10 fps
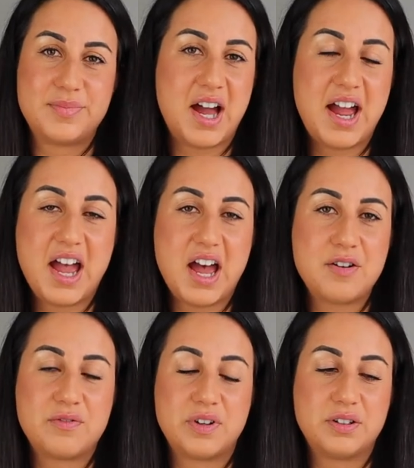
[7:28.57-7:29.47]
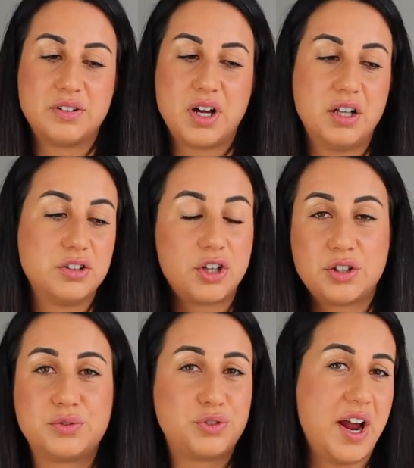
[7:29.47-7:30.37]
I have a lot
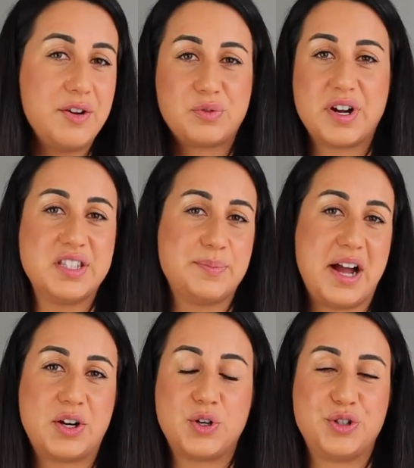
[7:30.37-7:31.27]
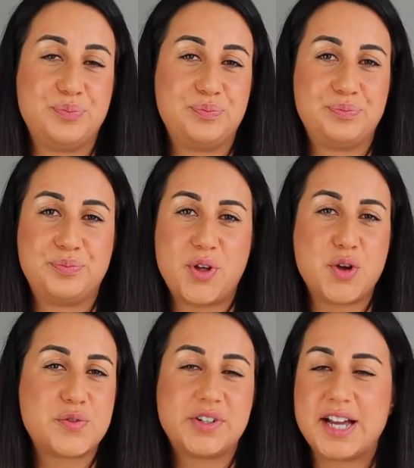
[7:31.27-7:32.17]
of great friends back home.
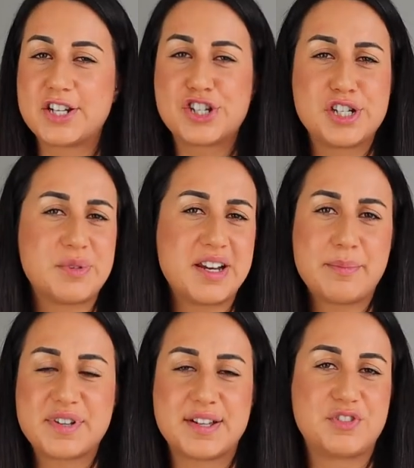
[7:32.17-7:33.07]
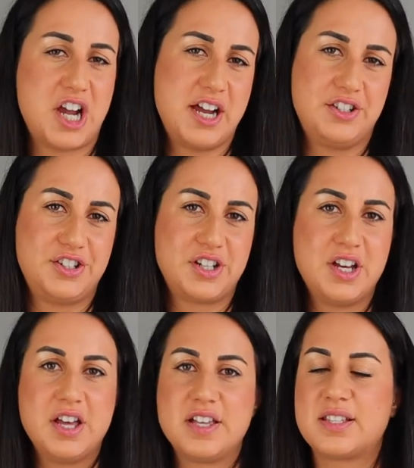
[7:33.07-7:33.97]
Those relationship dynamics have changed.
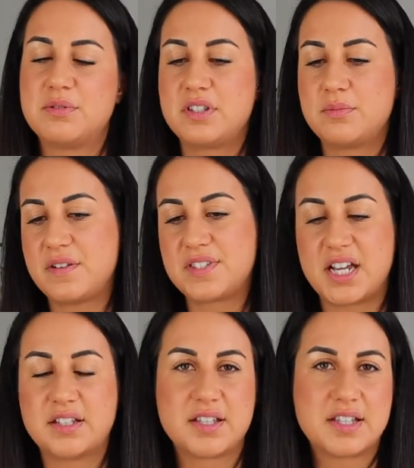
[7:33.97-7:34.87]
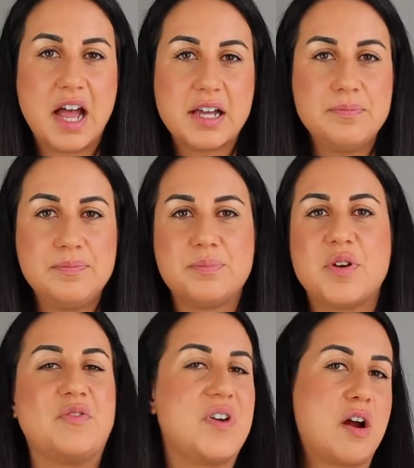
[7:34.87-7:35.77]
Some of them have stayed the same,
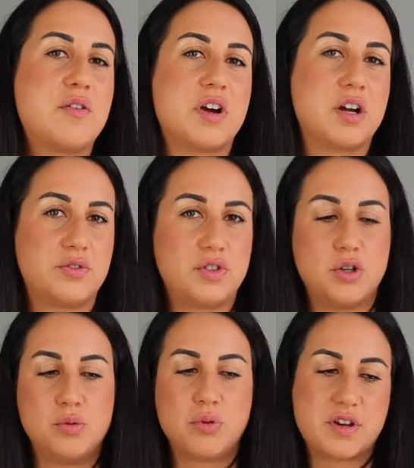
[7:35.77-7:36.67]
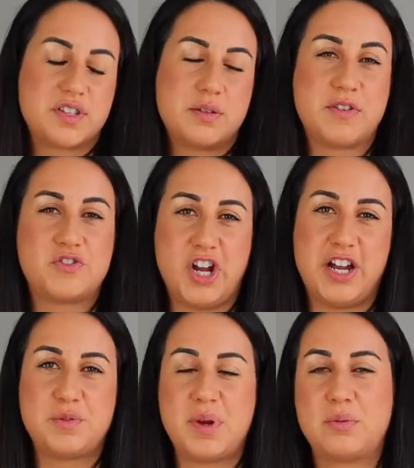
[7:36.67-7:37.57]
but very, very few. Most of them have
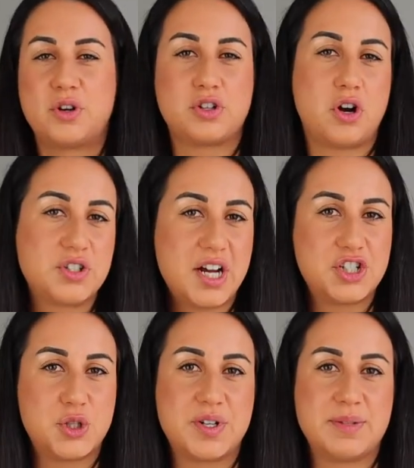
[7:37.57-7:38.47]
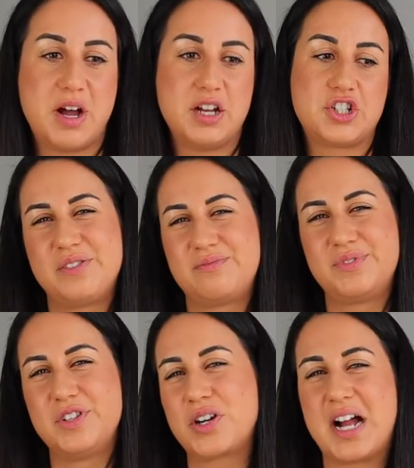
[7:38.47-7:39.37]
changed. People don't contact you as much. You're
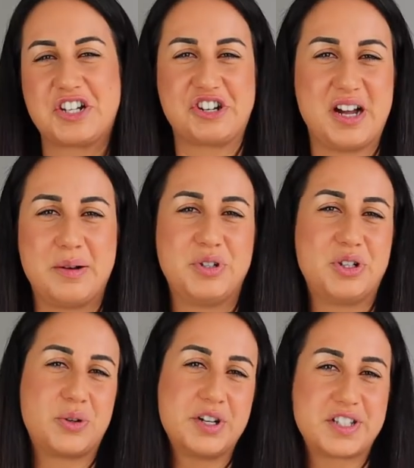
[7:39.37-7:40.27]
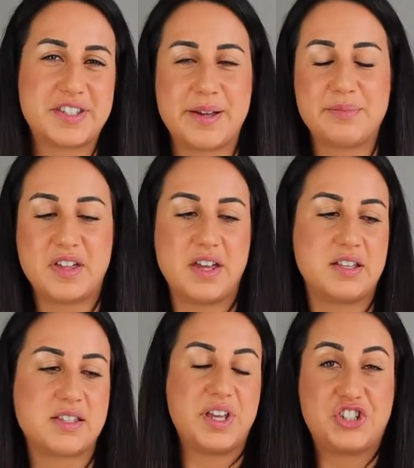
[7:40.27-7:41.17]
not catching up. You're not going to the same
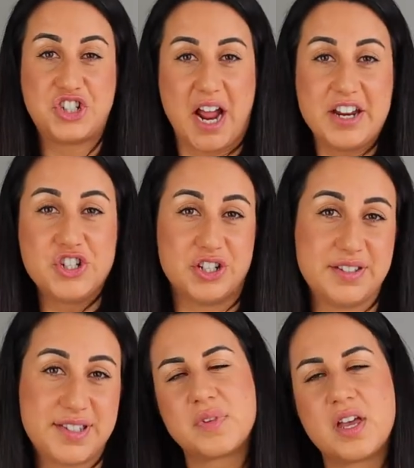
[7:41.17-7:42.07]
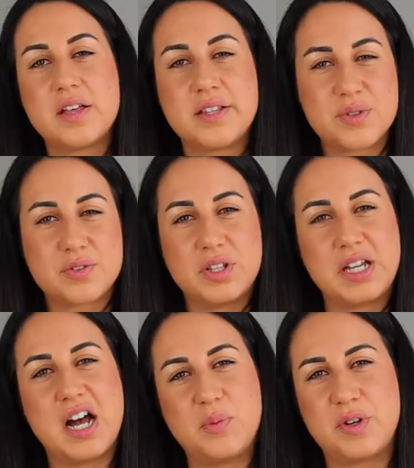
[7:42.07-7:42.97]
things. It changes. That was a
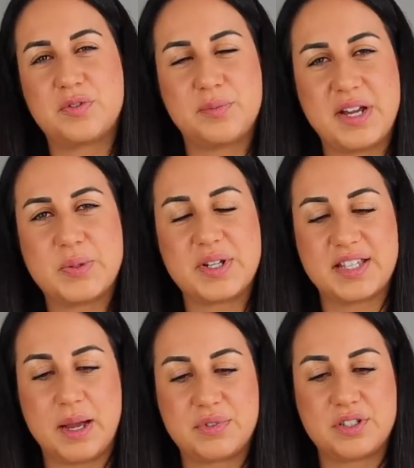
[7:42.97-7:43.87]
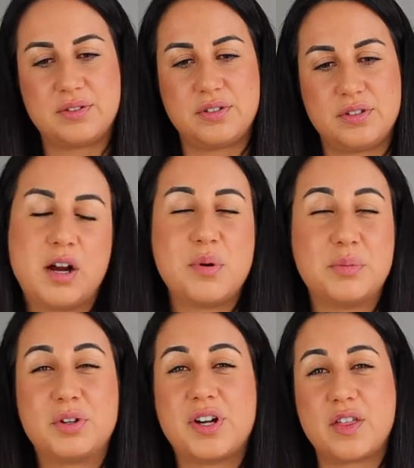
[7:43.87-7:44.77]
really hard one for me to accept. I
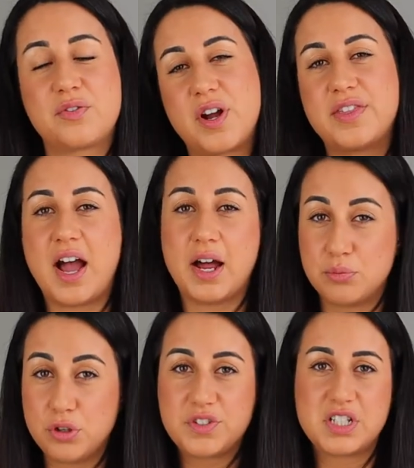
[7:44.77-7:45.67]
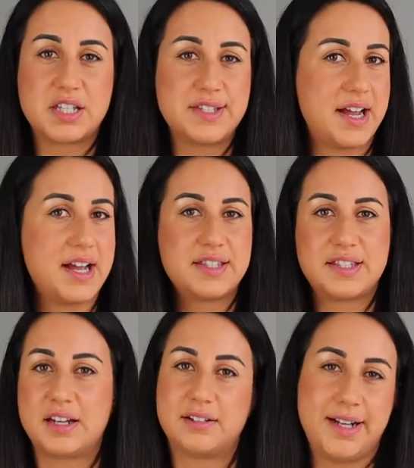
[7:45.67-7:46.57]
remember another friend that had moved into state had
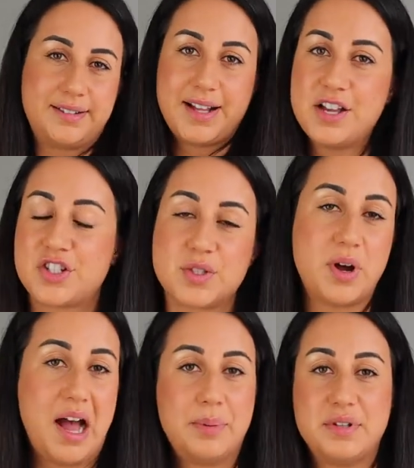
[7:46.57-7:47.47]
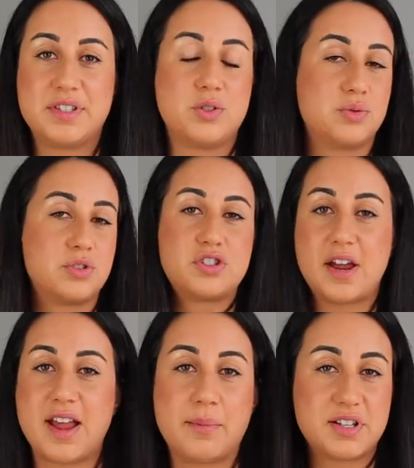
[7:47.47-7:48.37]
said, like, that's just what happens. Your
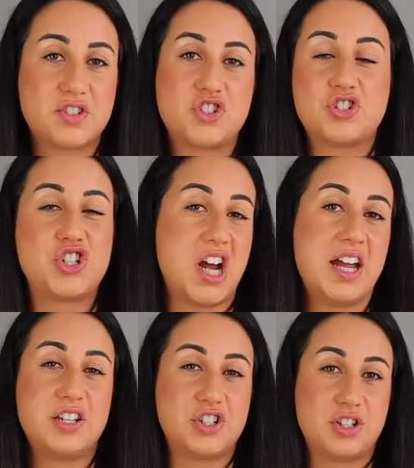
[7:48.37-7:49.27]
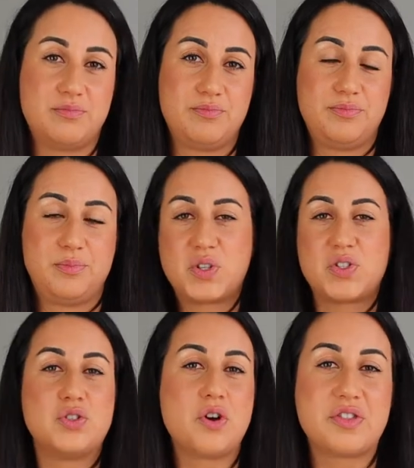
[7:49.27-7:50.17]
dynamics just change because
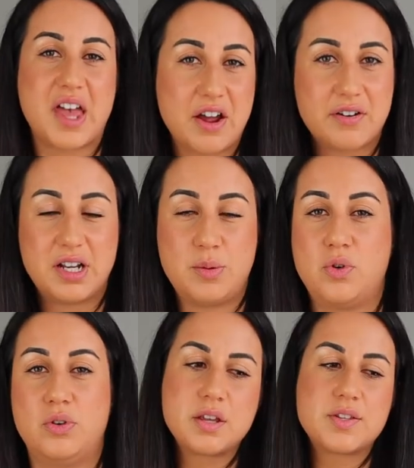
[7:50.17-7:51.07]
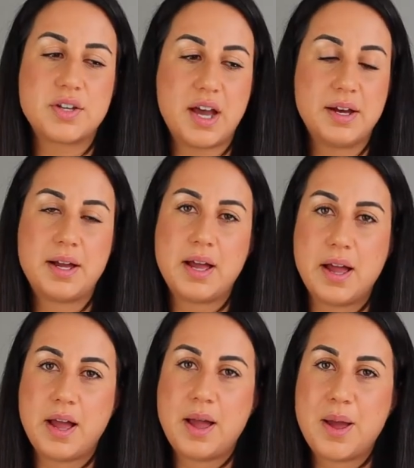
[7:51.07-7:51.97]
you're not there anymore. So yeah,
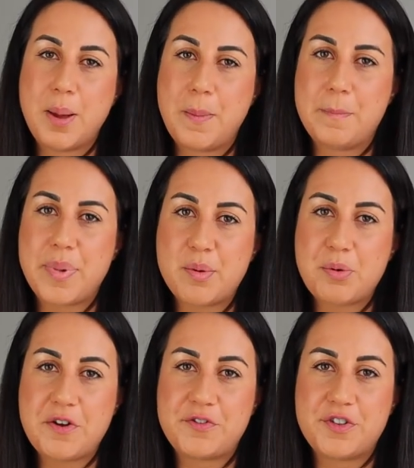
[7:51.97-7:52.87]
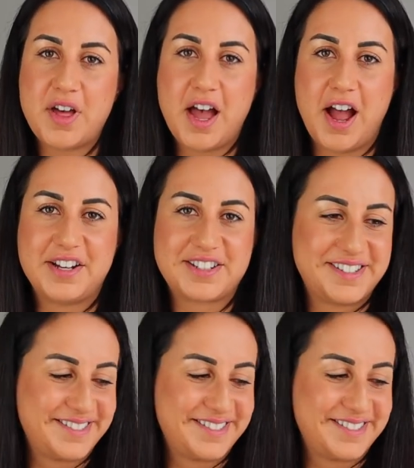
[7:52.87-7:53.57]
be prepared for that.